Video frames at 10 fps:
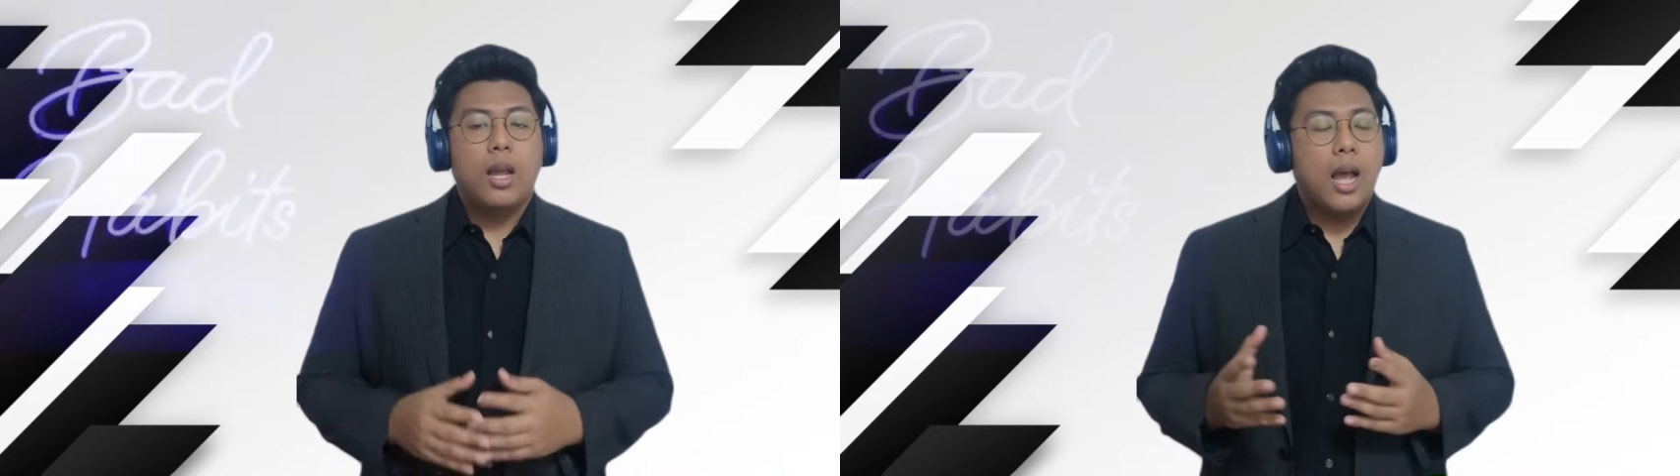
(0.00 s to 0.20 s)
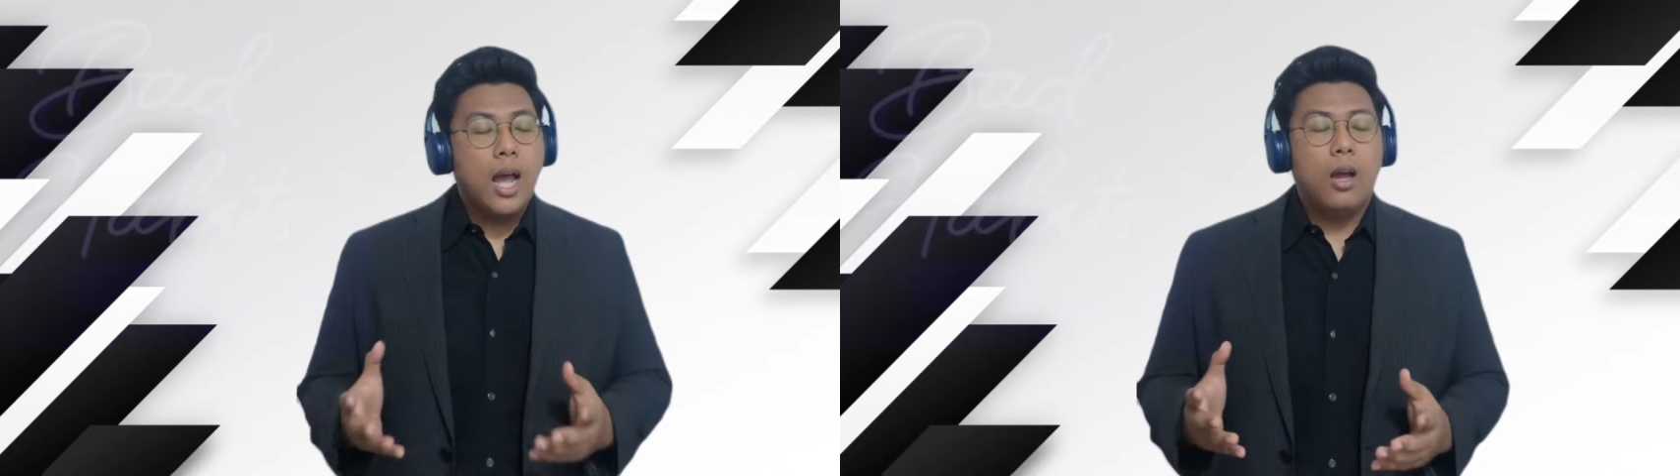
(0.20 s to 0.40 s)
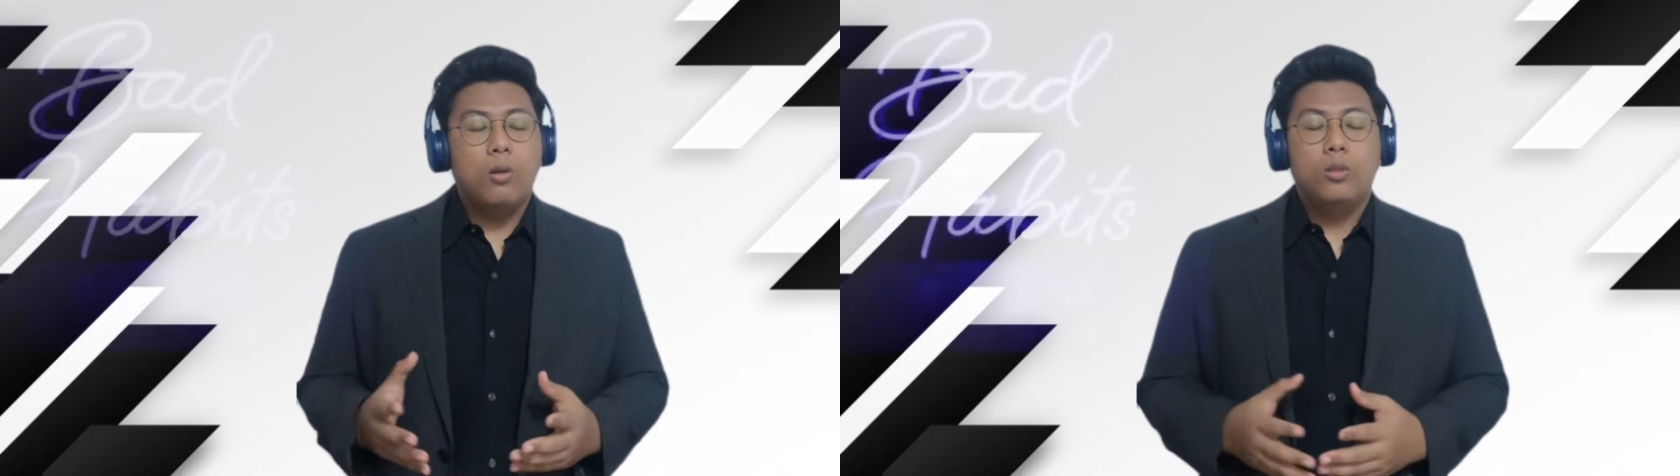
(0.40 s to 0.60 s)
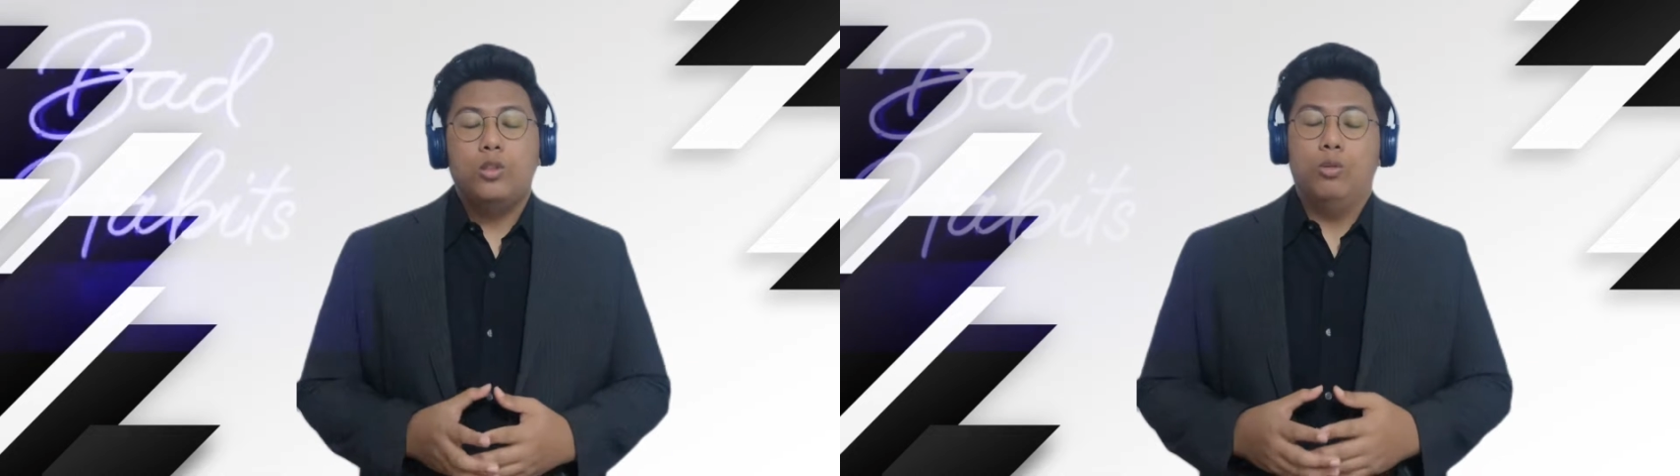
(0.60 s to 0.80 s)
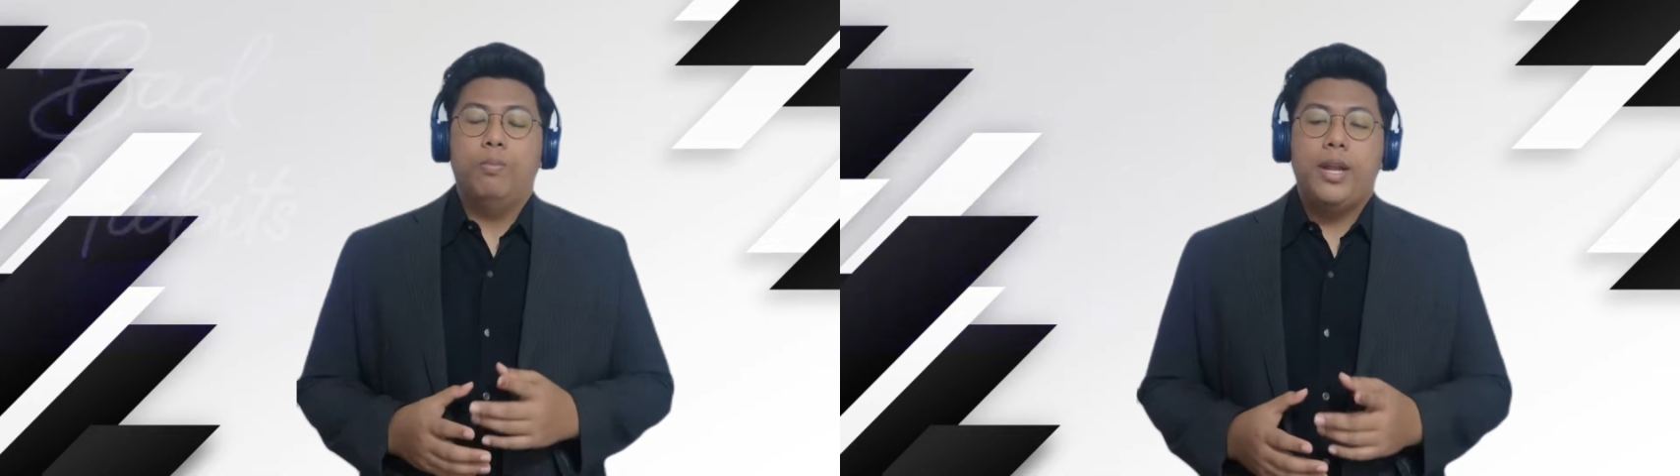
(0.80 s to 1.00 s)
how
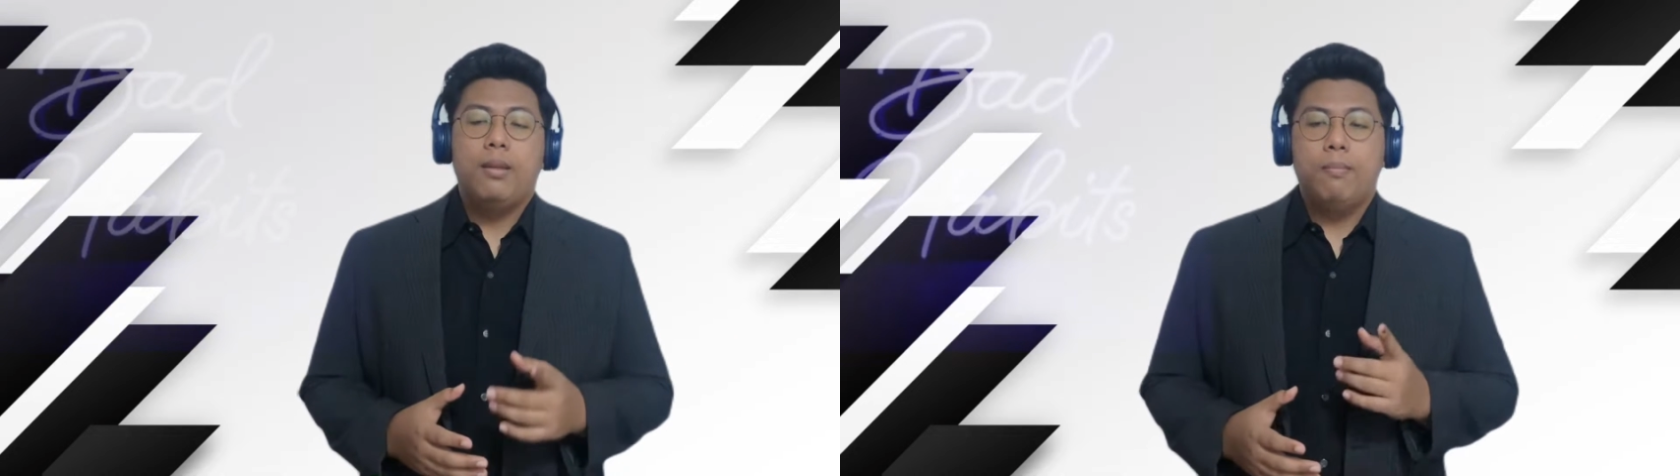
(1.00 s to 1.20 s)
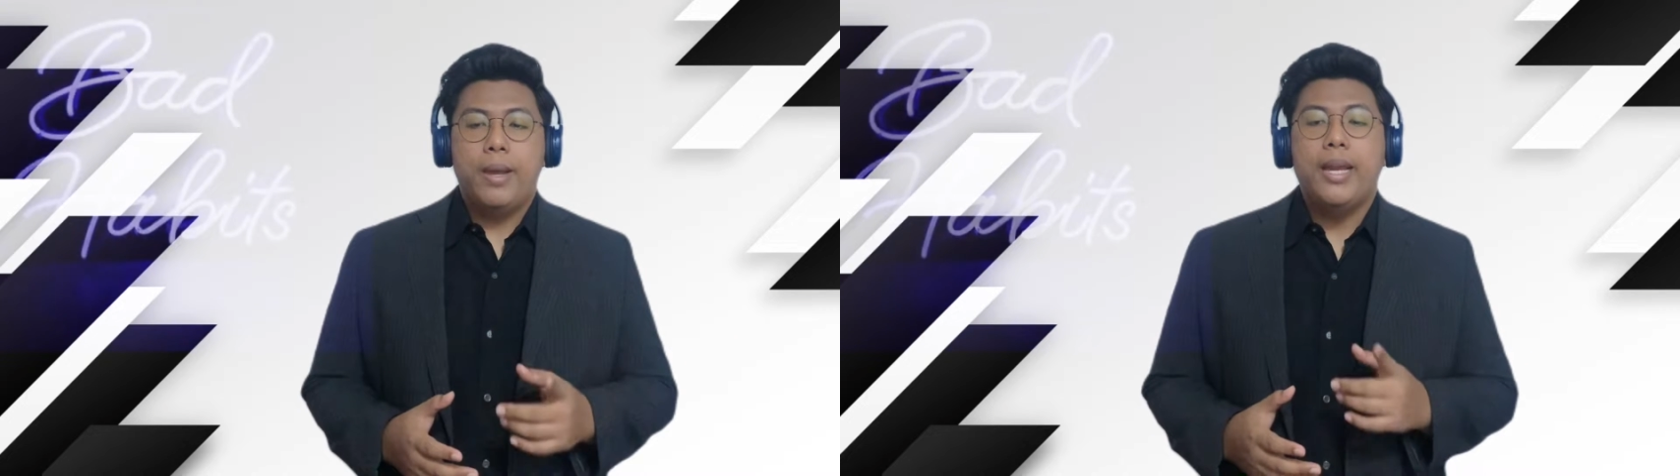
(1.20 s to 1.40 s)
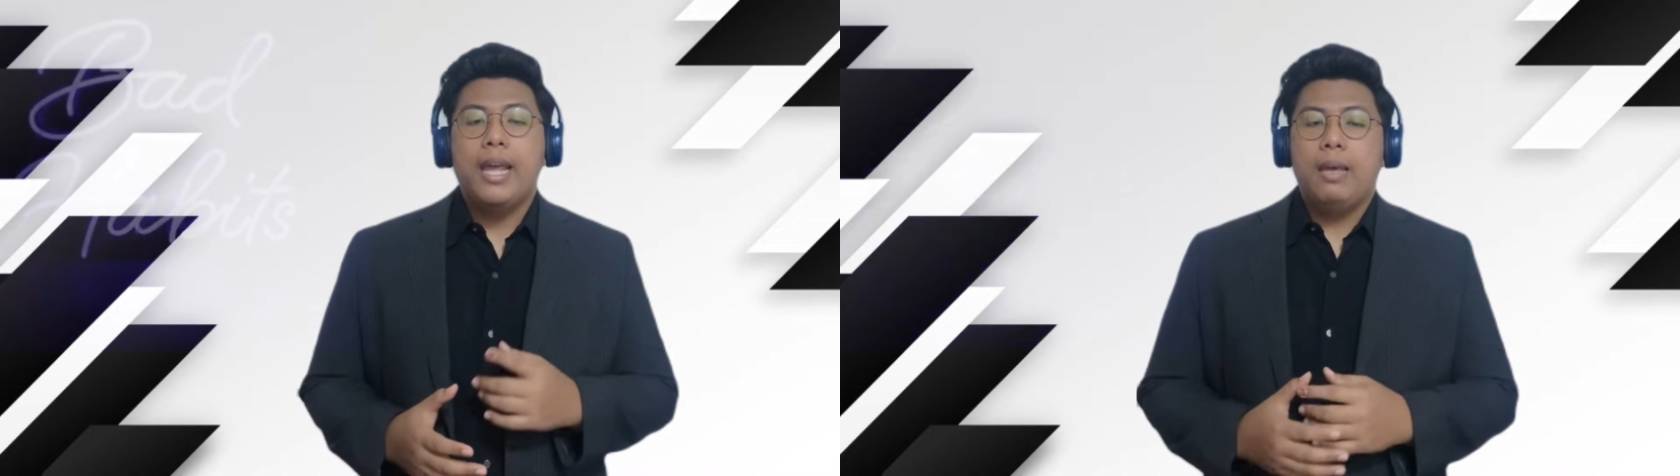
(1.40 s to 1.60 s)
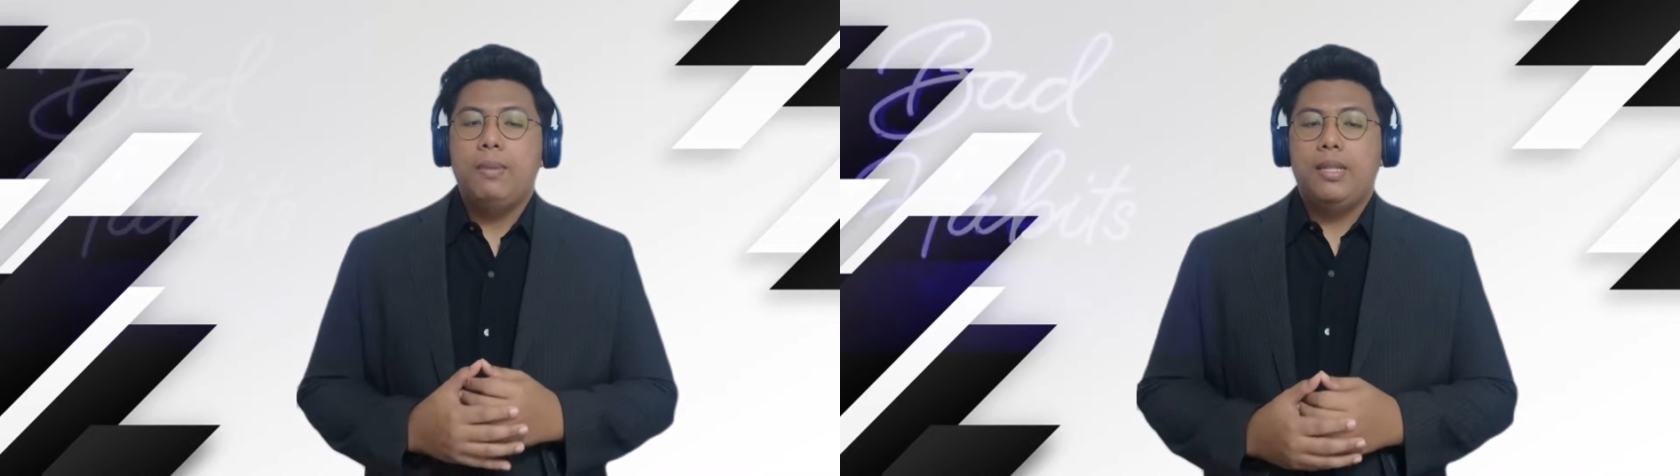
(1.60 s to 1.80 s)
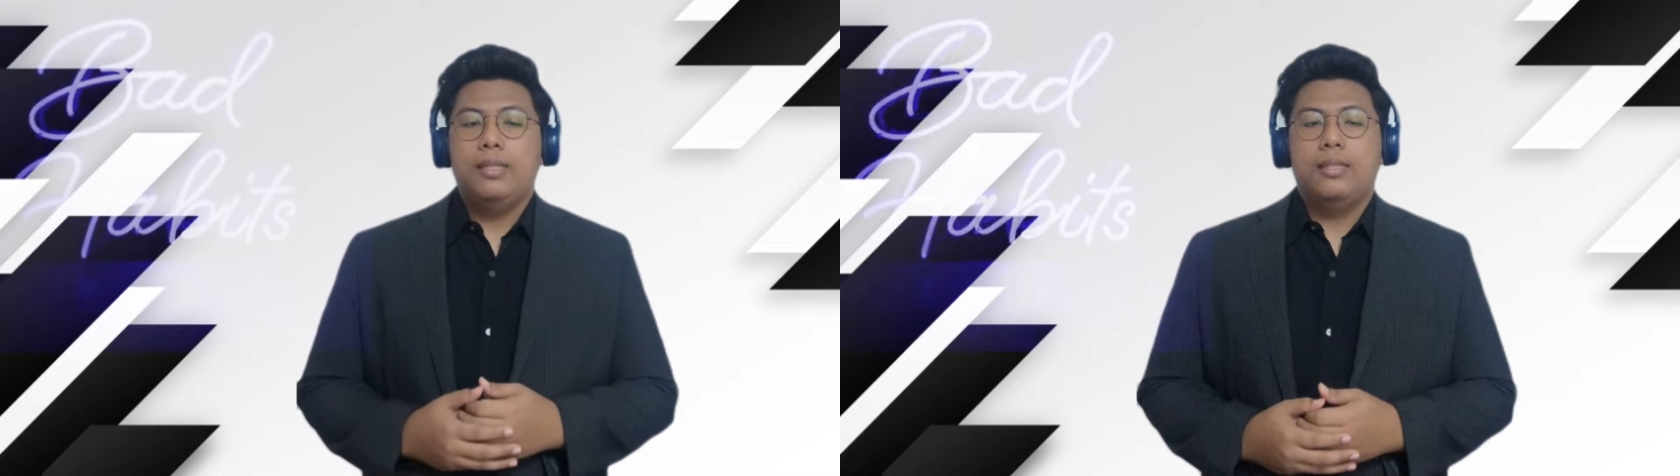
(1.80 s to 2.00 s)
to break bad
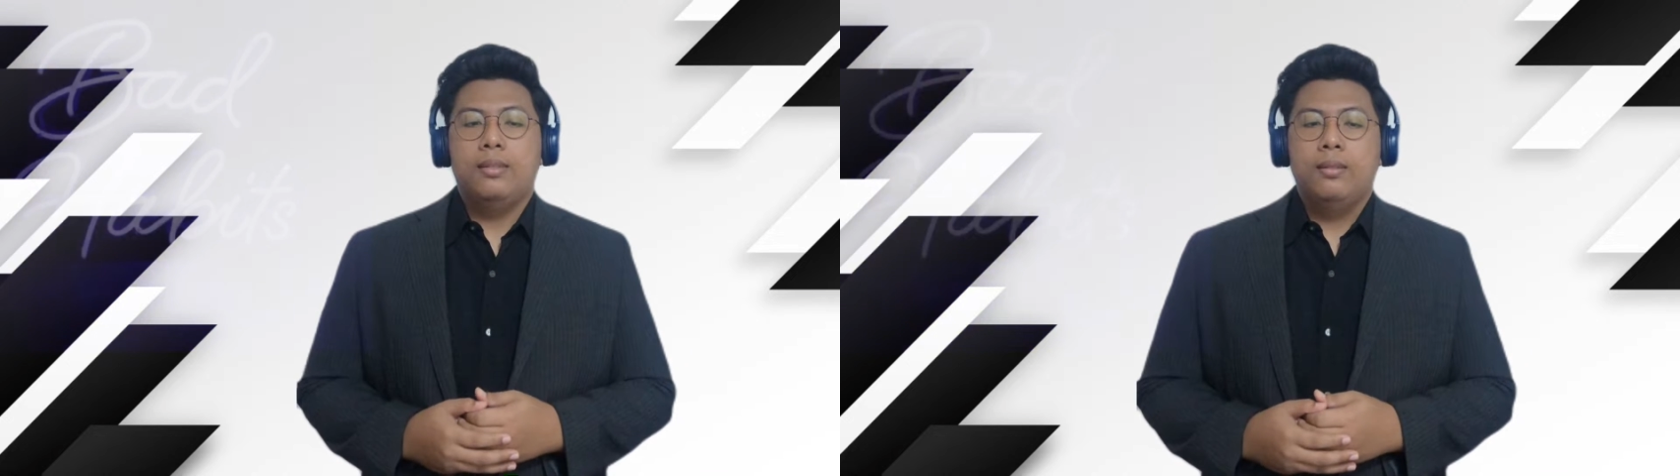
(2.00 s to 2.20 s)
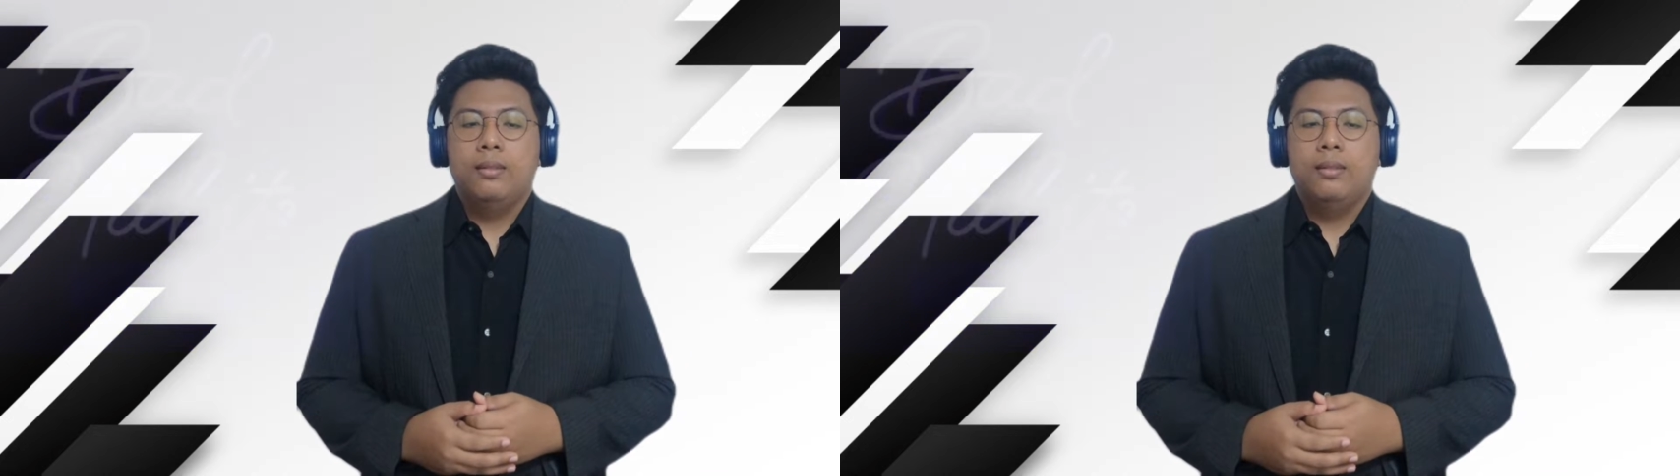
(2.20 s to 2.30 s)
habits.